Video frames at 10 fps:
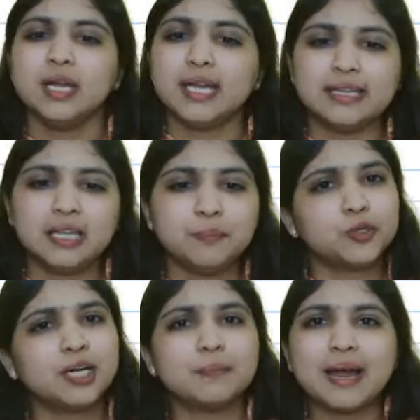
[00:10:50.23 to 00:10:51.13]
Either
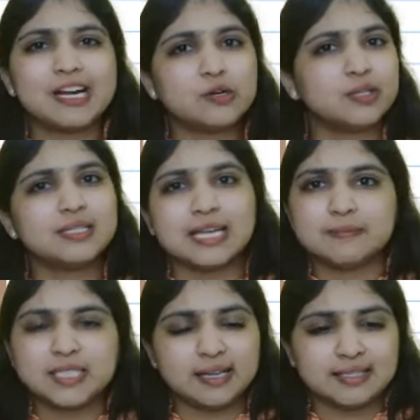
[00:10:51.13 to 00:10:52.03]
put it back into the
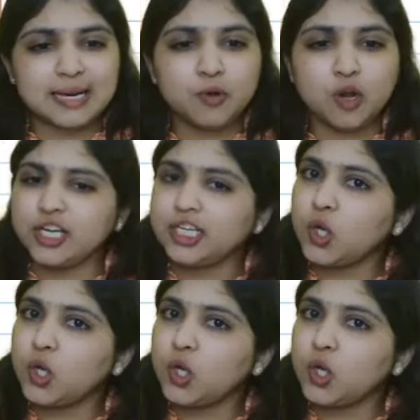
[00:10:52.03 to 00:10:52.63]
same CSR project,